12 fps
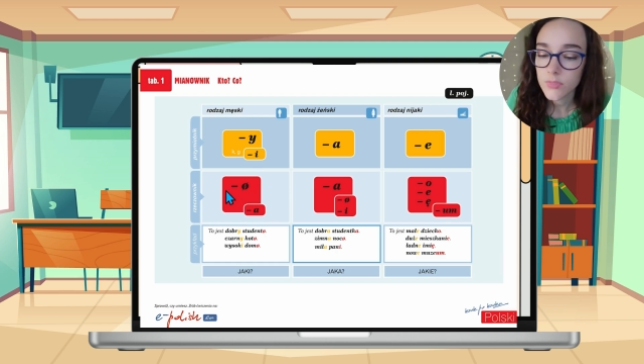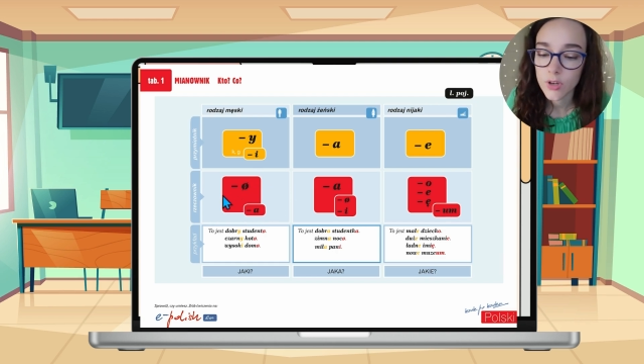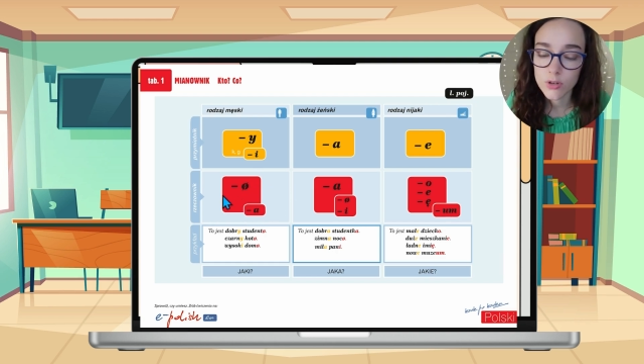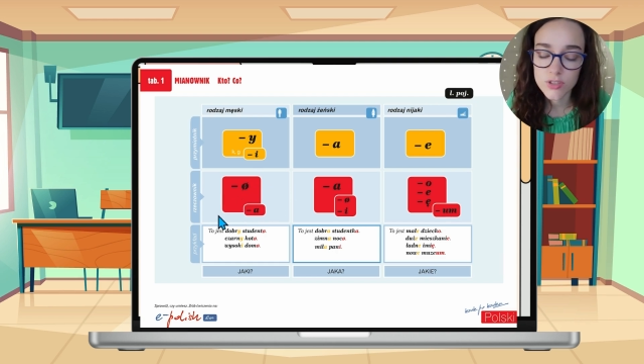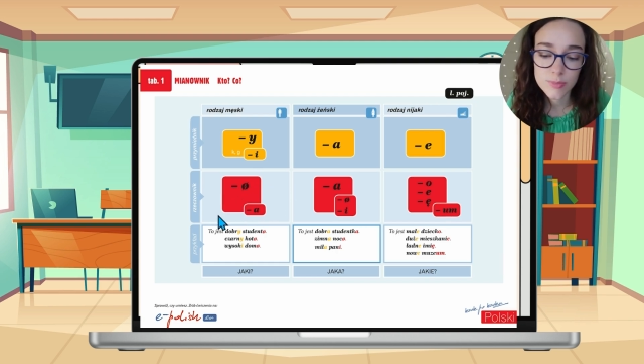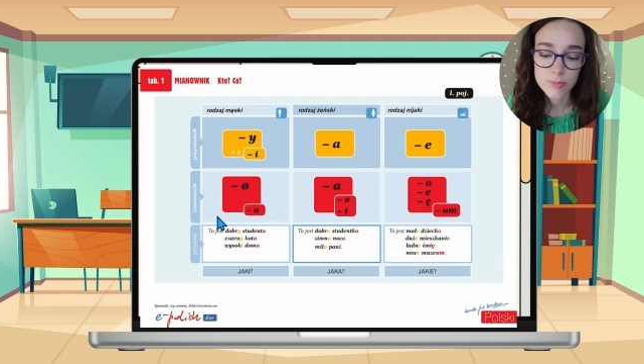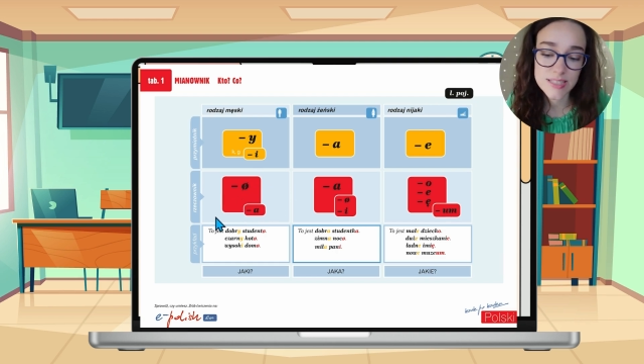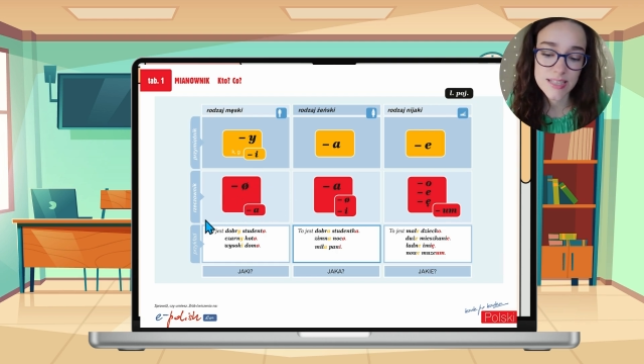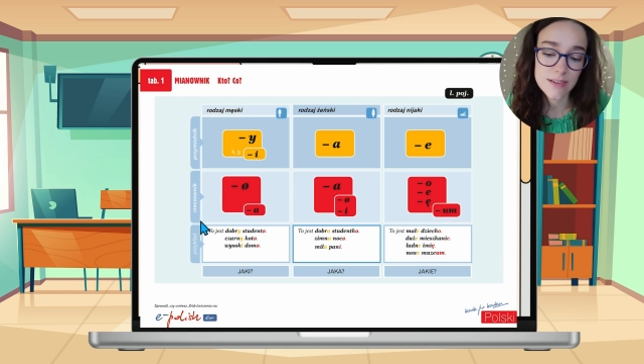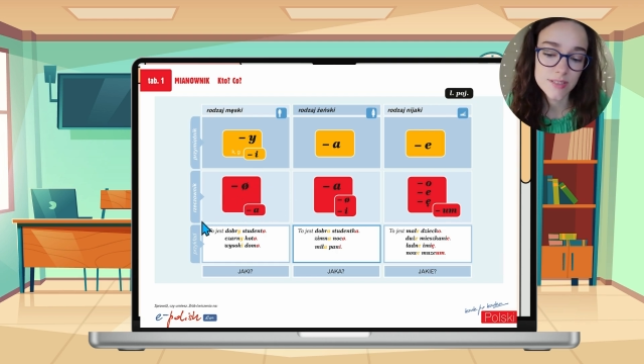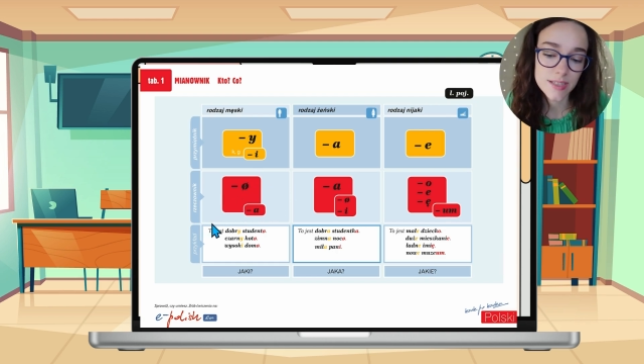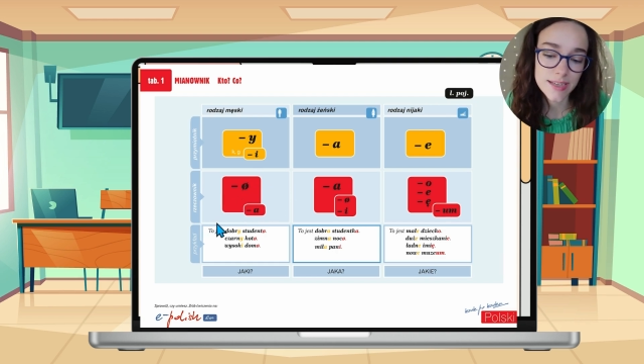or sometimes
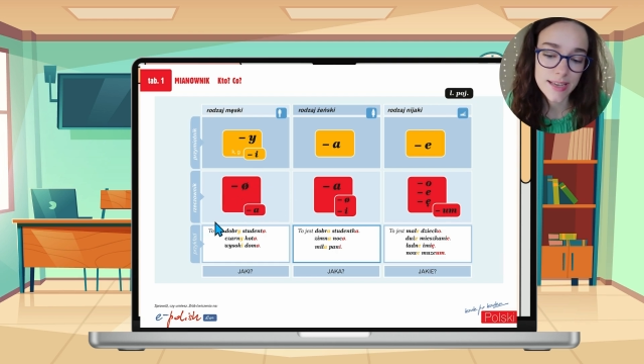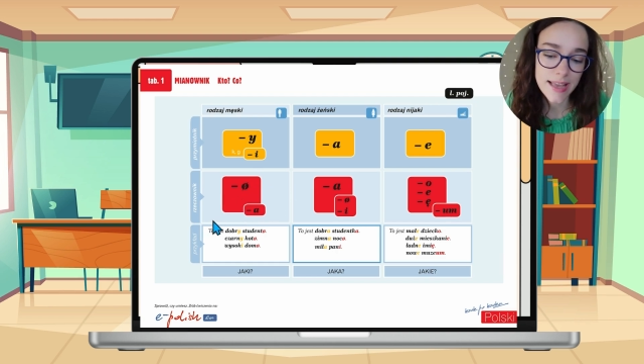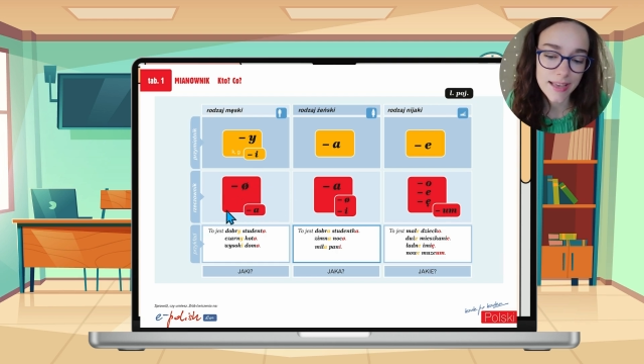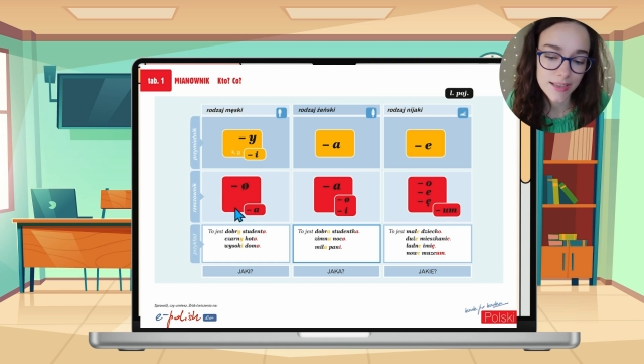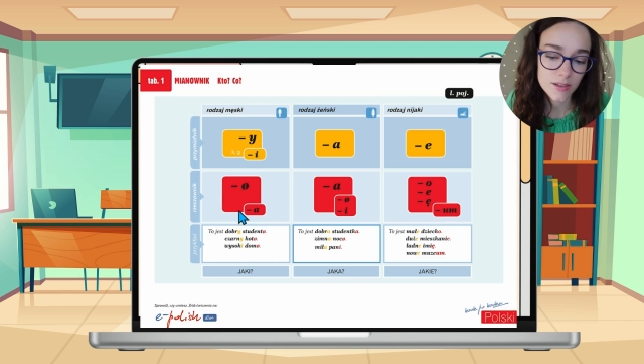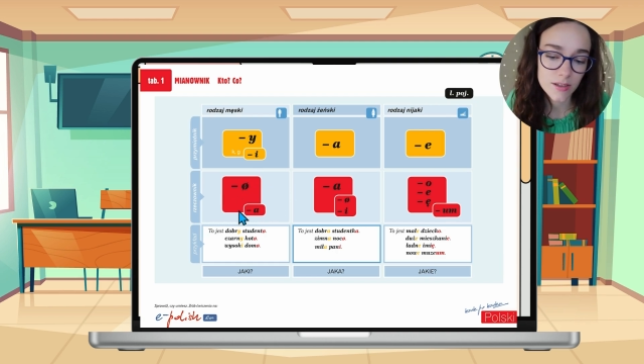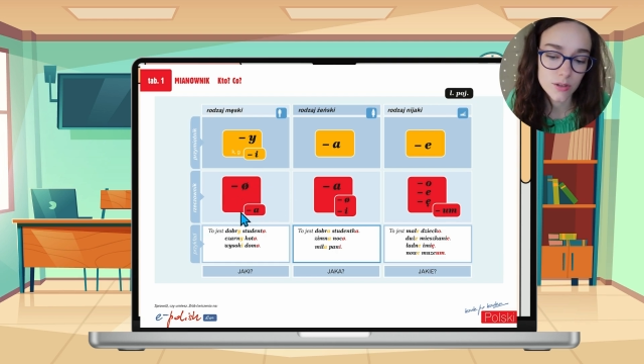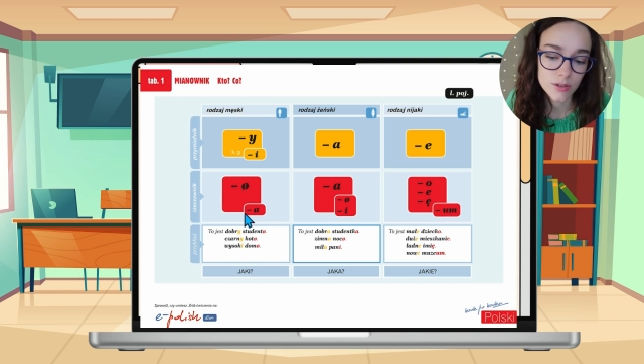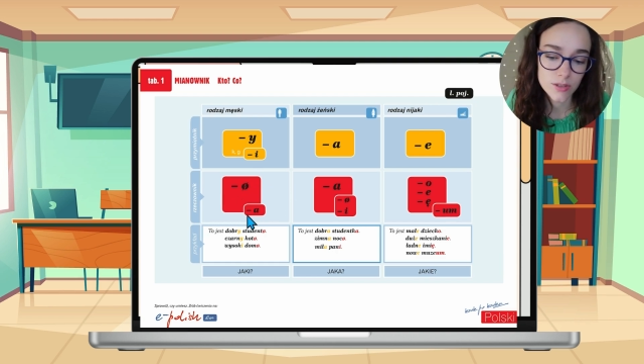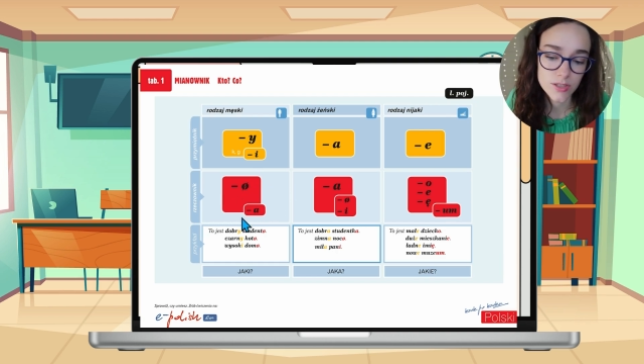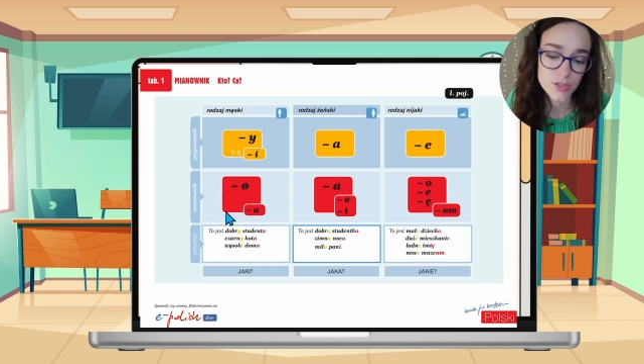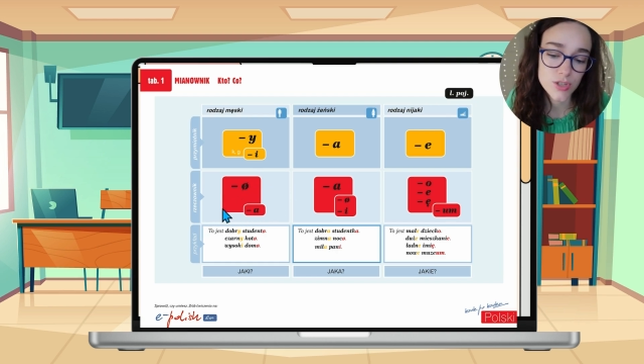after K
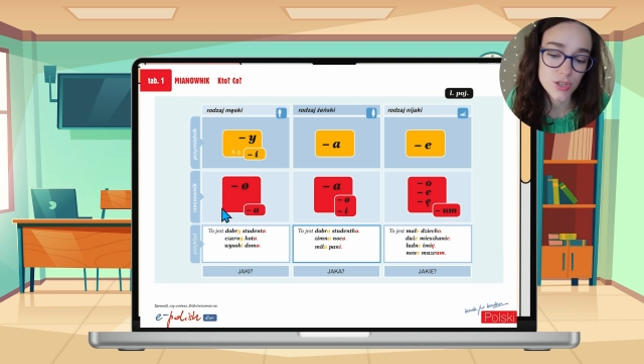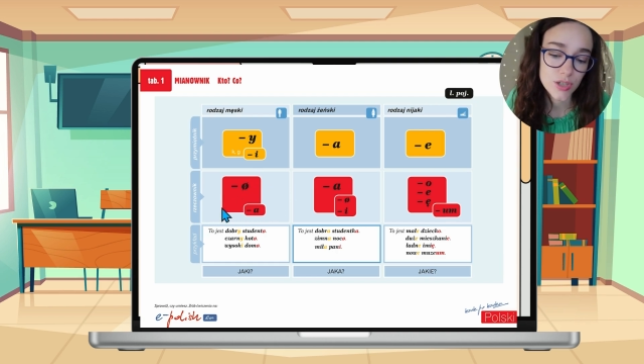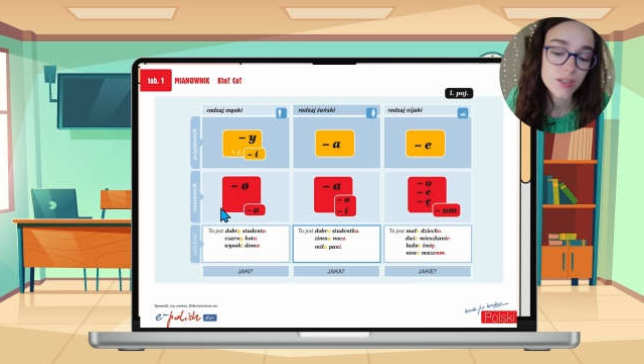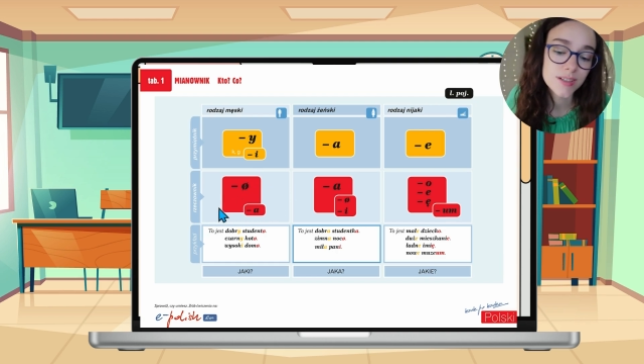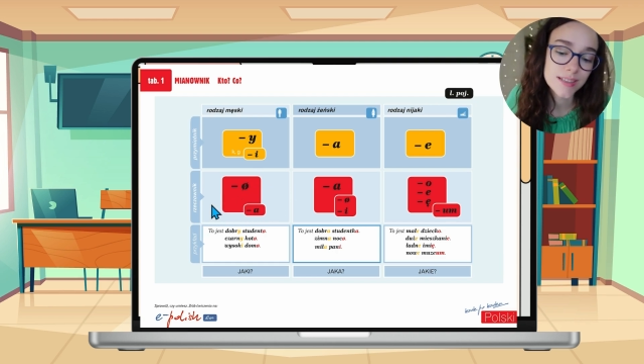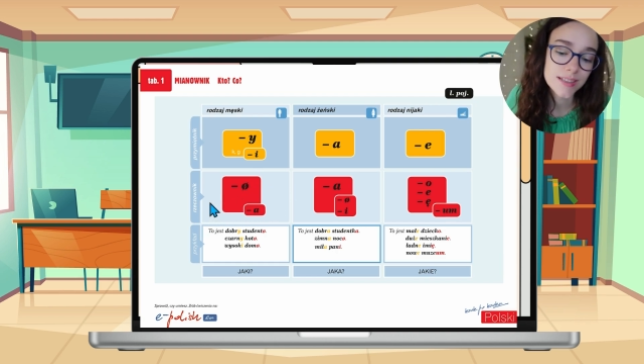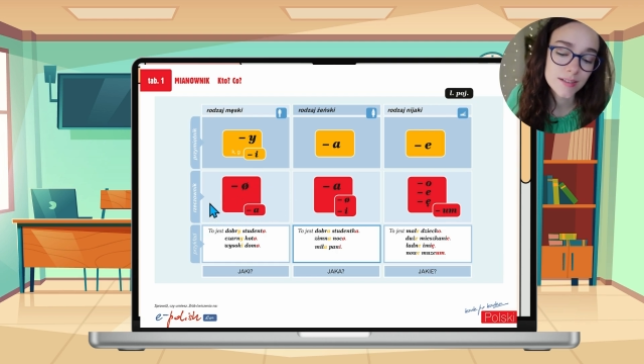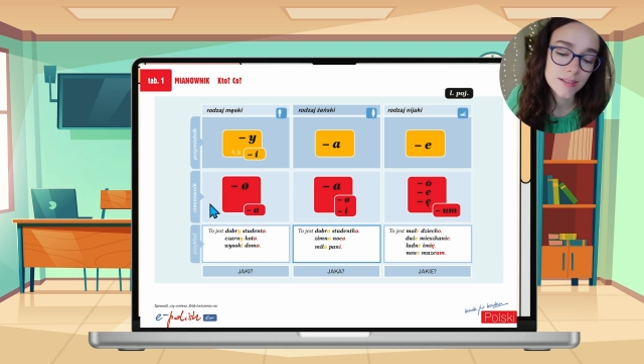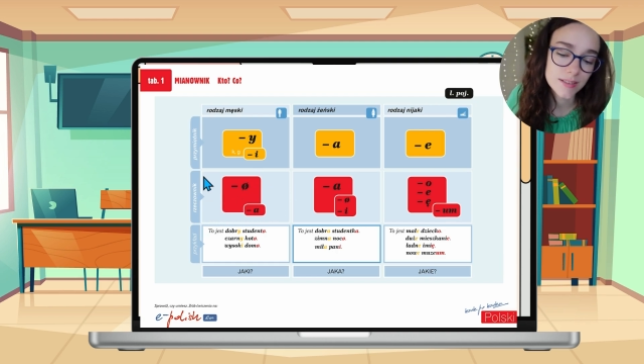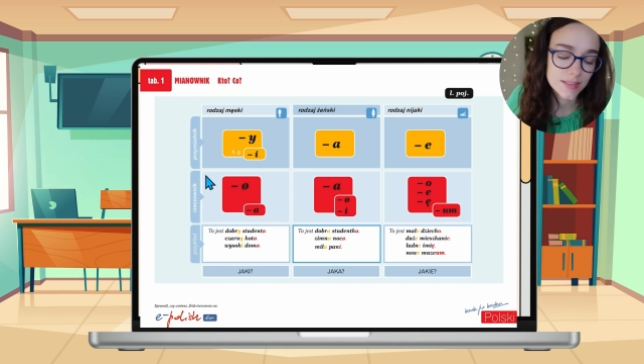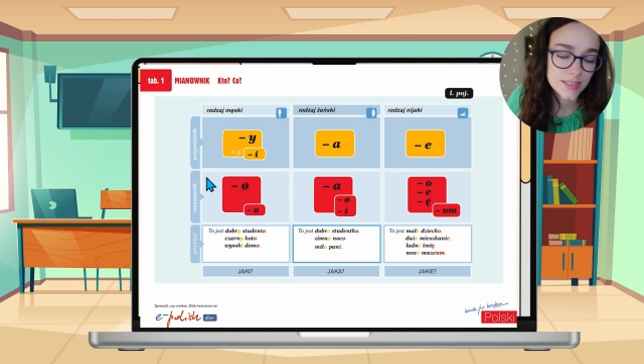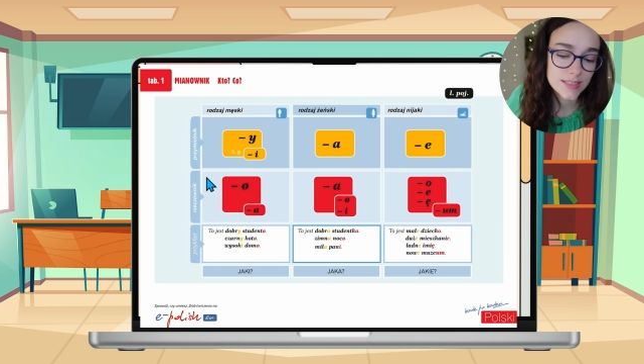or G
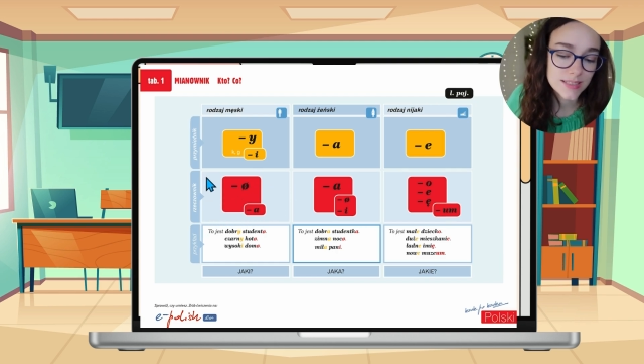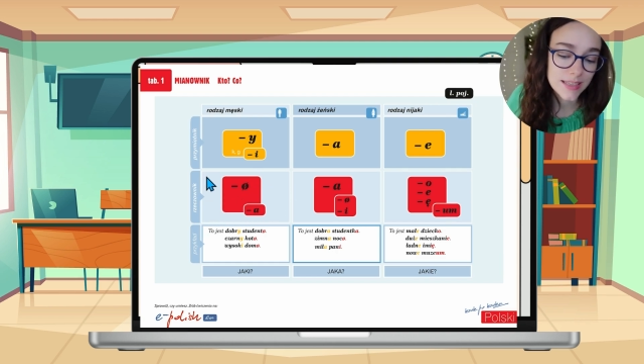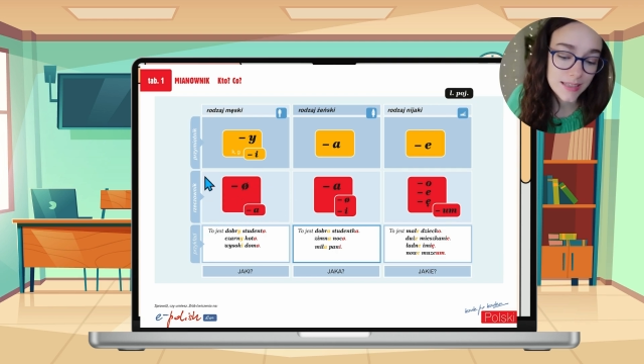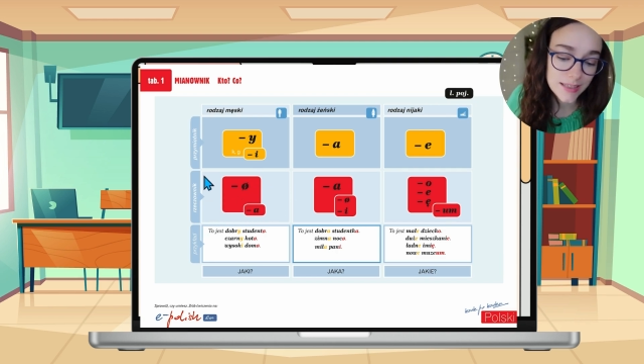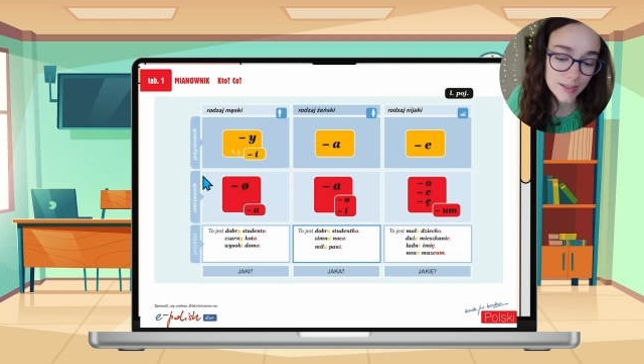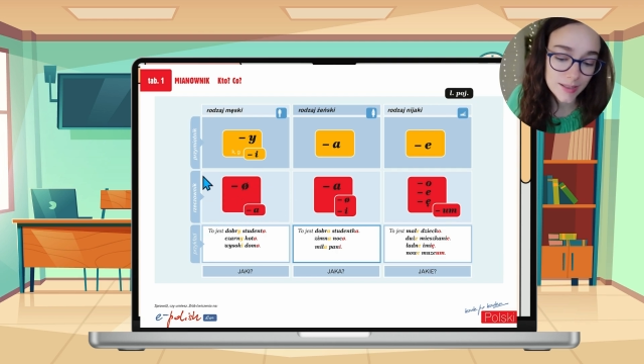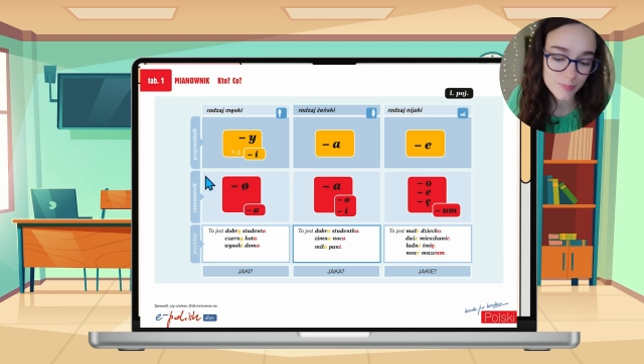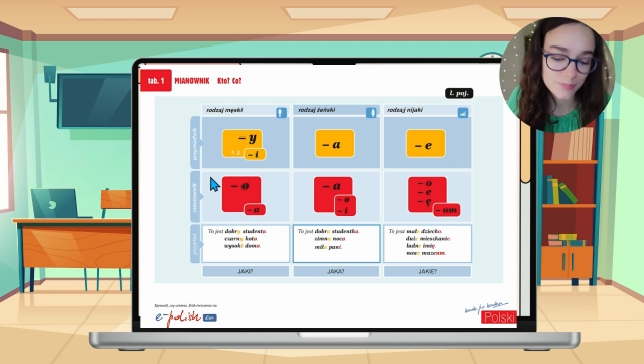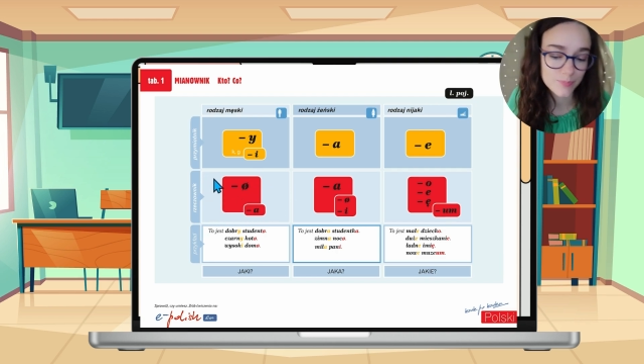it is E.